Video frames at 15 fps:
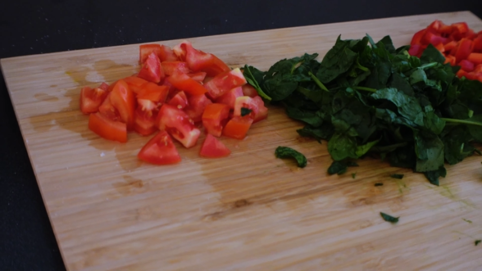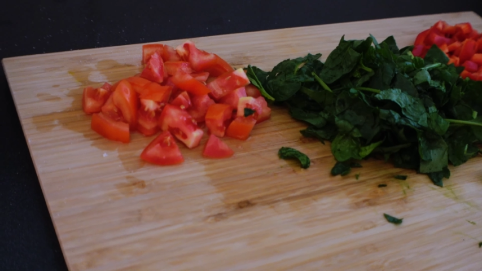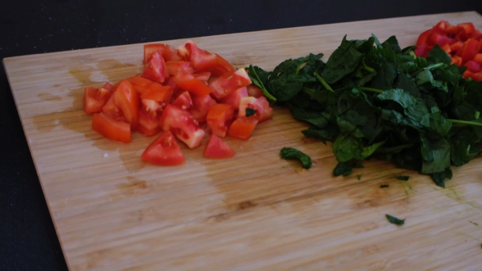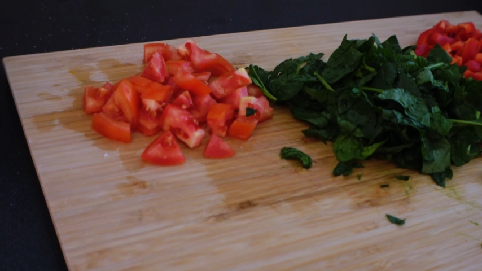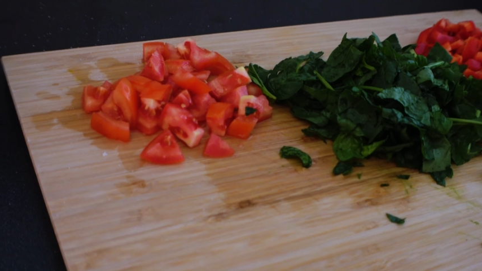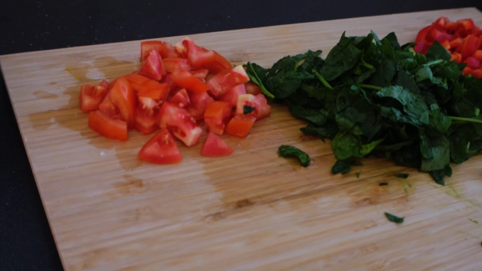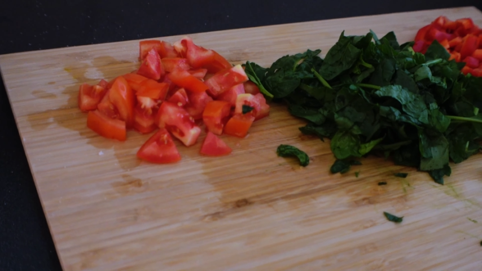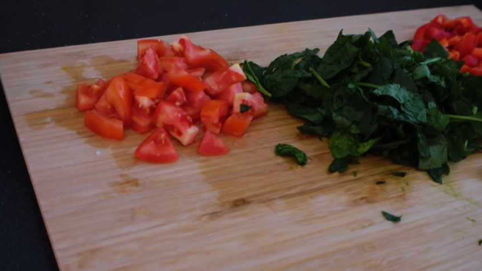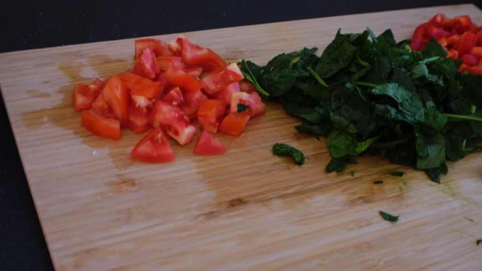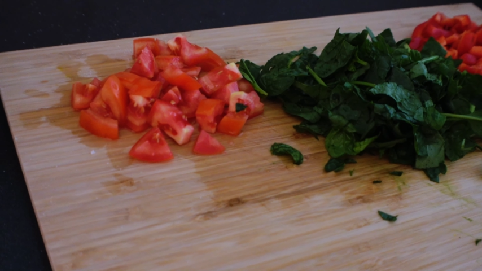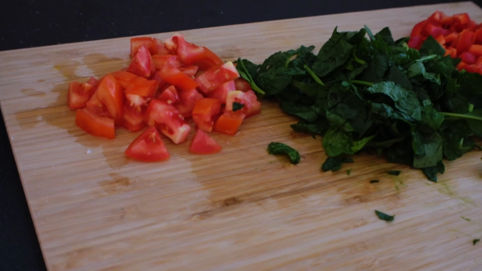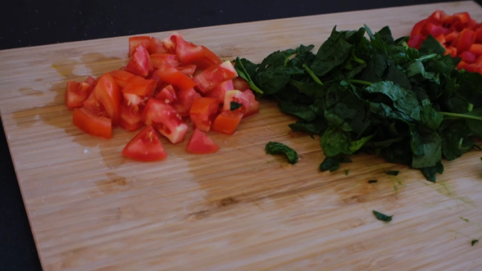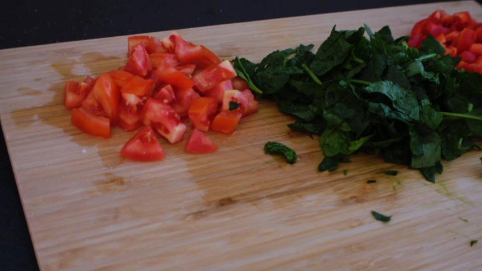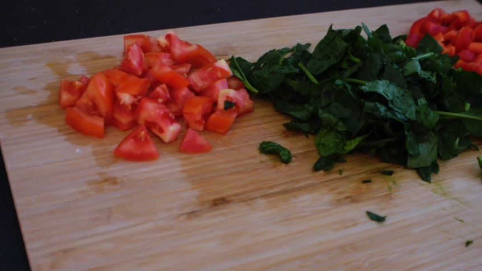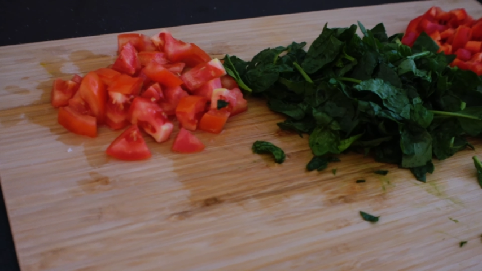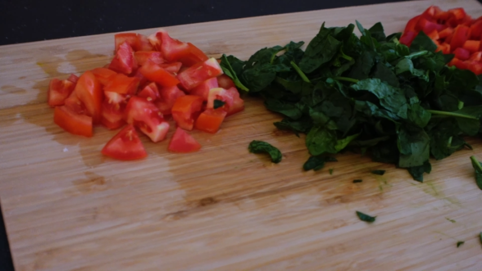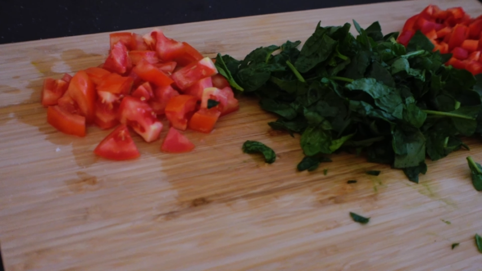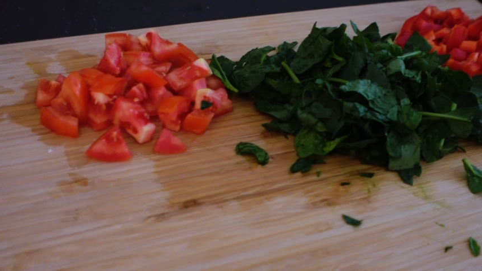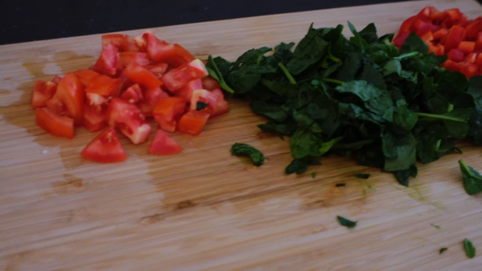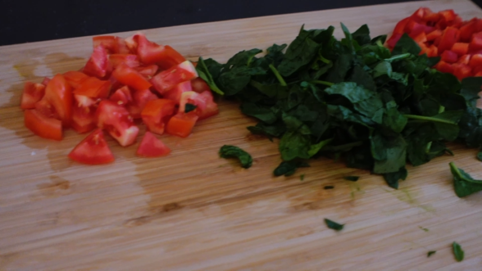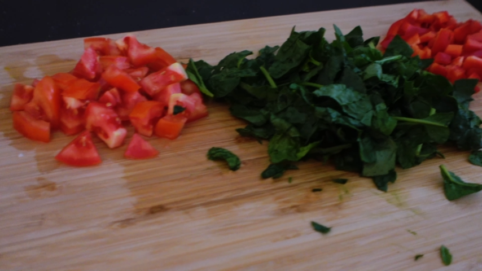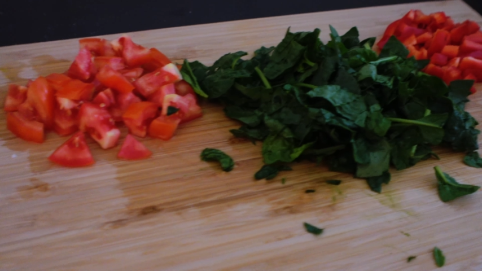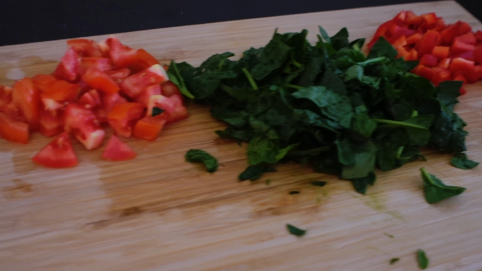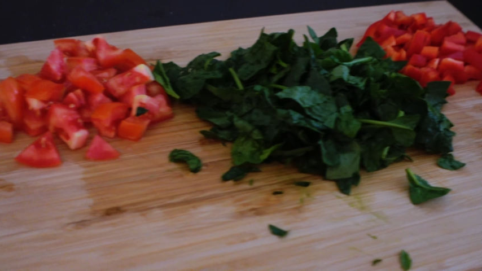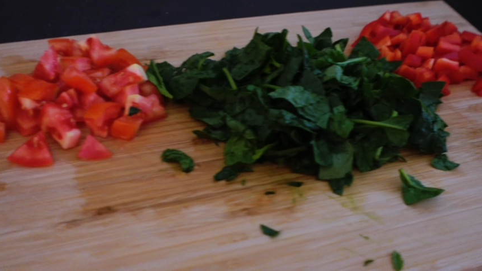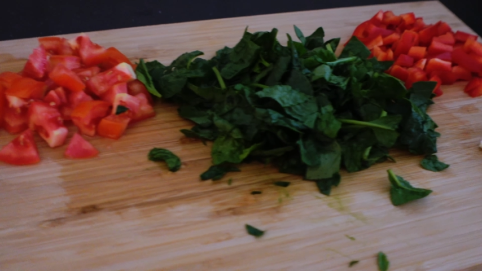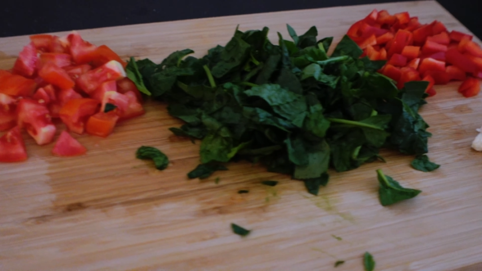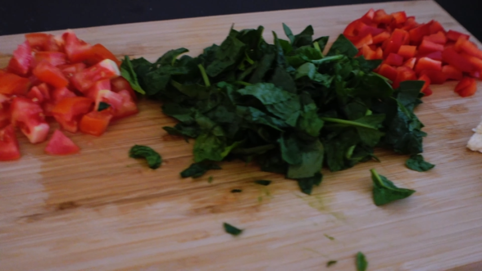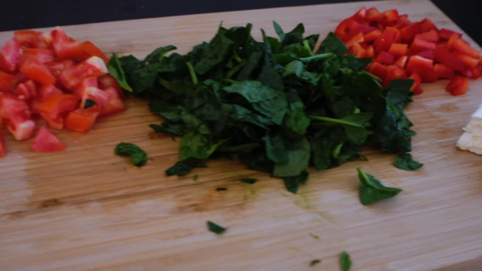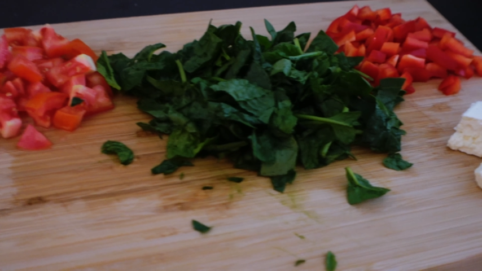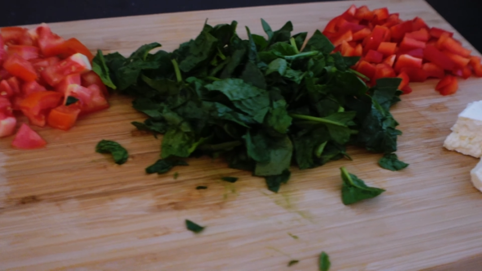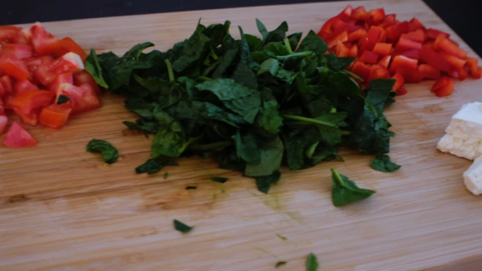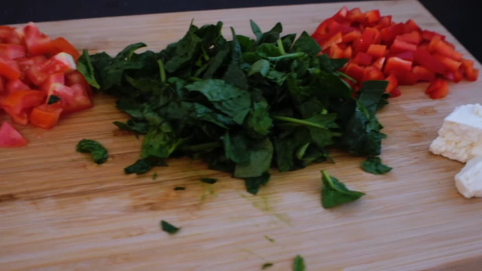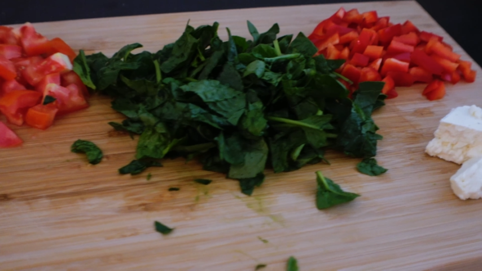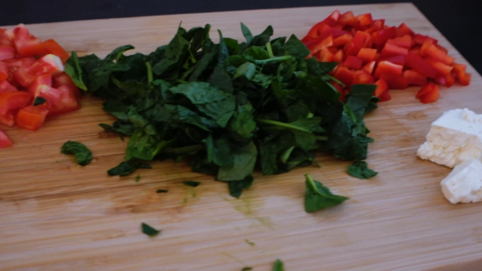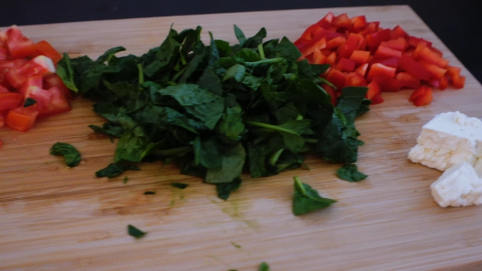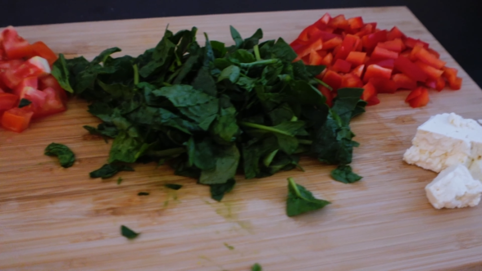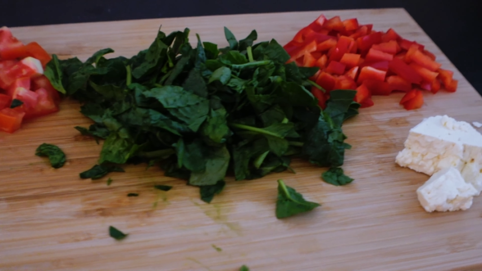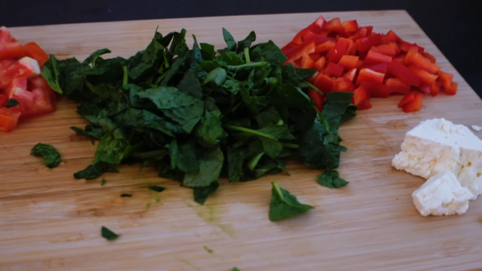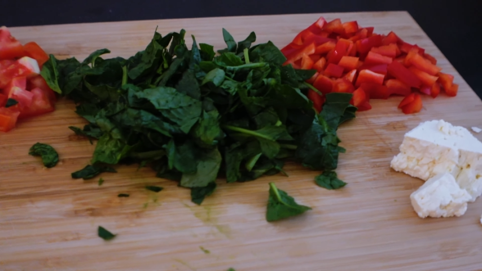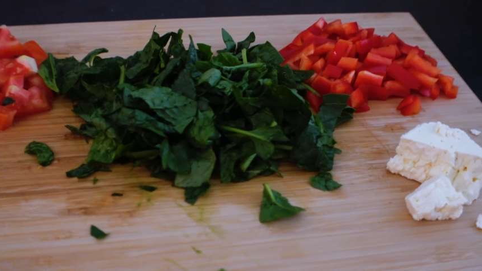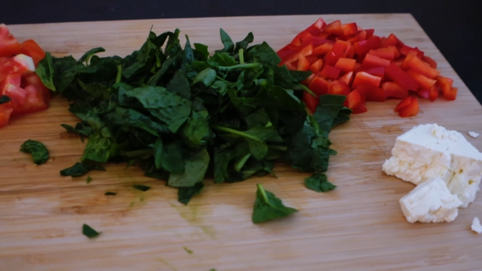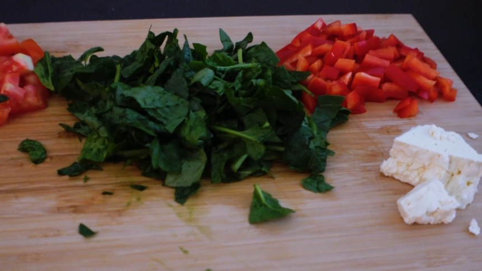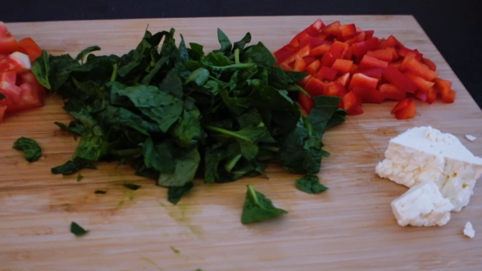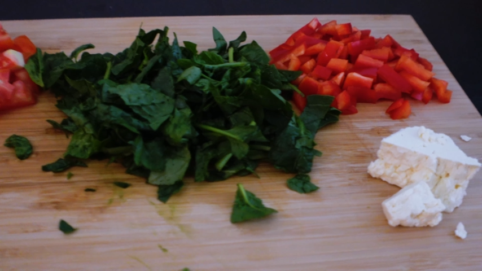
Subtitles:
[unreadable: no face in view]